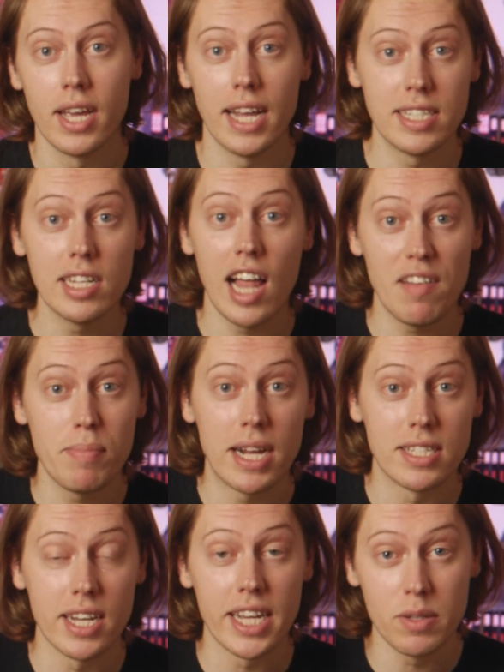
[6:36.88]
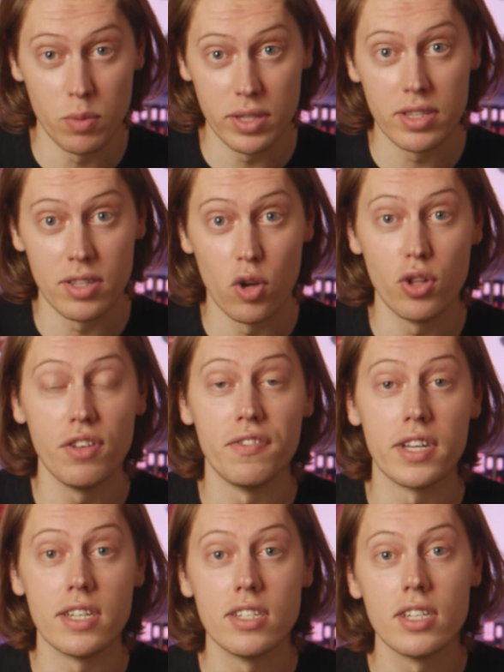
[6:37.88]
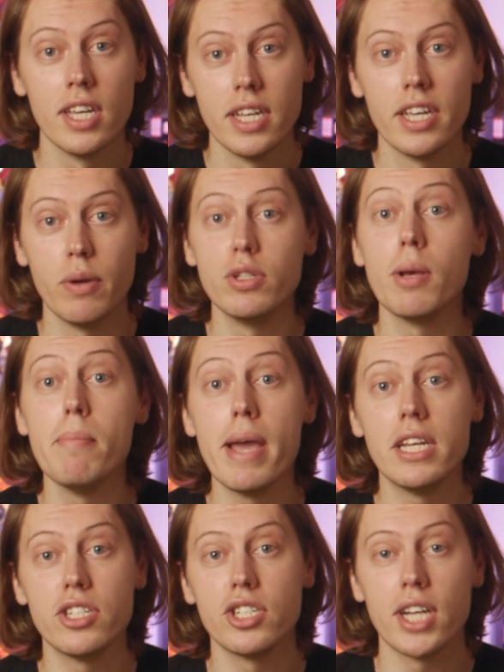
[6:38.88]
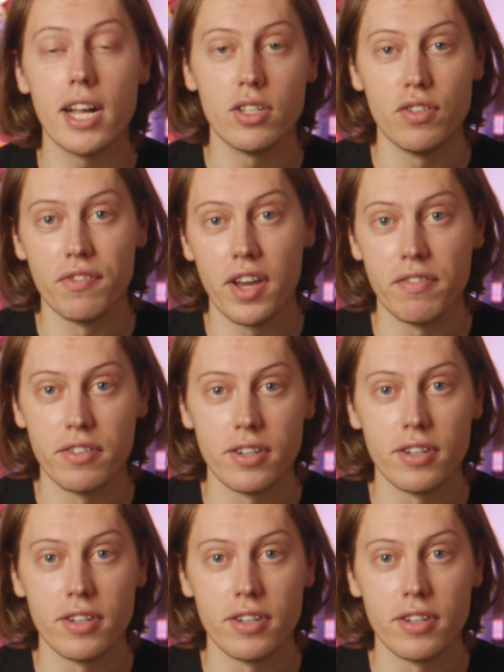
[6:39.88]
still have mine today, with all the figures. It was a major childhood favourite.